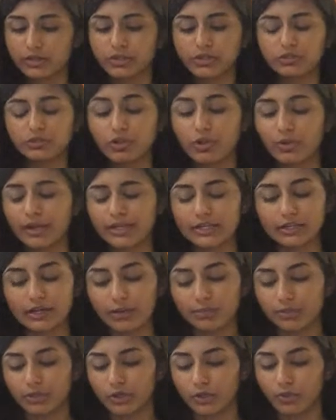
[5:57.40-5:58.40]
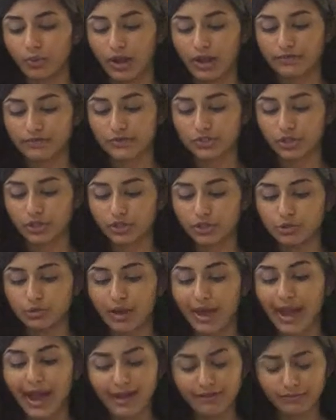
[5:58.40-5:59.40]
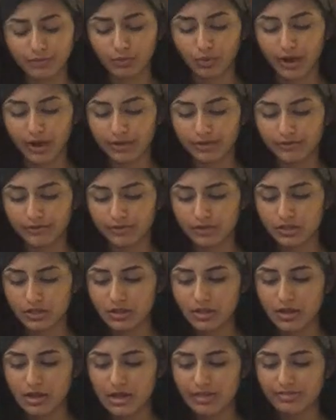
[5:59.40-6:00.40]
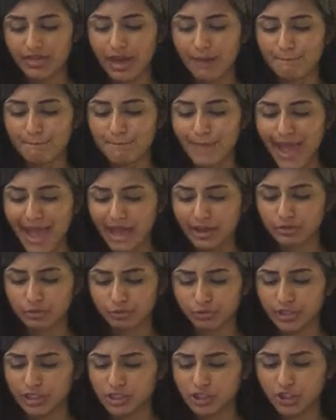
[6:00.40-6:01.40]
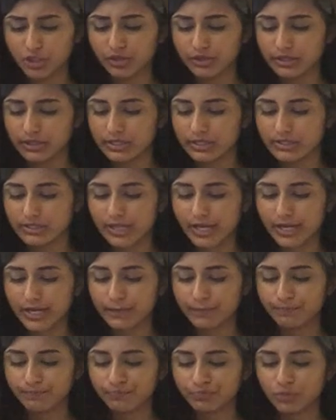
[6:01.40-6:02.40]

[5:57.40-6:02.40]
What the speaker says: "You know I cannot be your wife, sir. You have a wife." "That mad creature," he said.